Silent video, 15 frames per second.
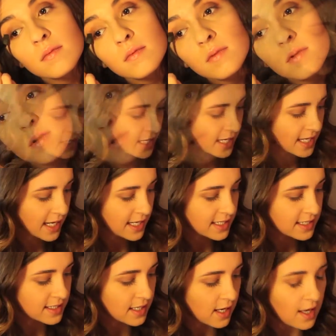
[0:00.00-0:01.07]
Use that
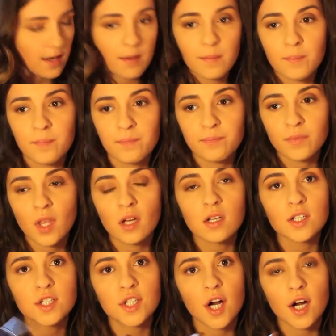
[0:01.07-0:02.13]
nice
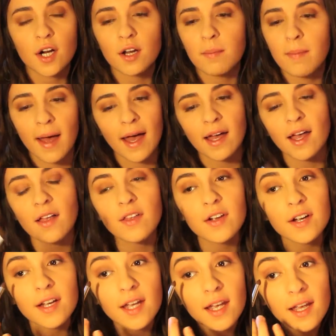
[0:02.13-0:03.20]
dark matte
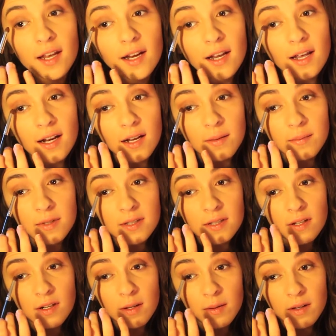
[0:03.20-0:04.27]
color again, and I'm
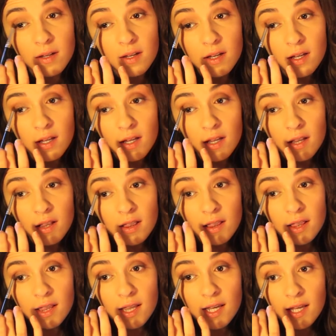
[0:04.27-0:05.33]
just gonna
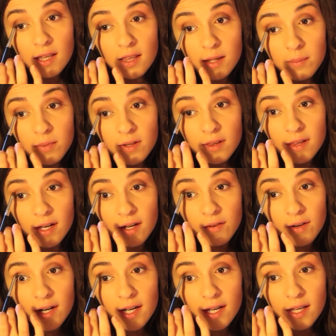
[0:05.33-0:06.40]
lightly put that
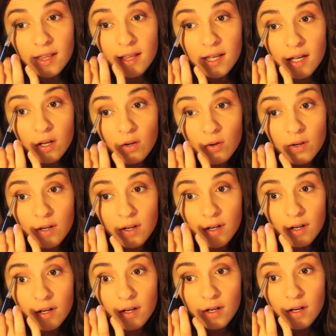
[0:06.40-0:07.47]
right in that
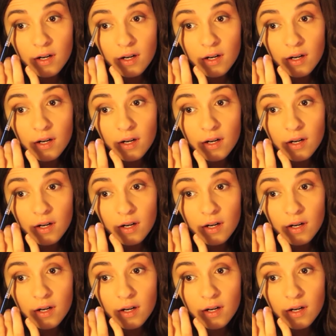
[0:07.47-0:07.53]
corner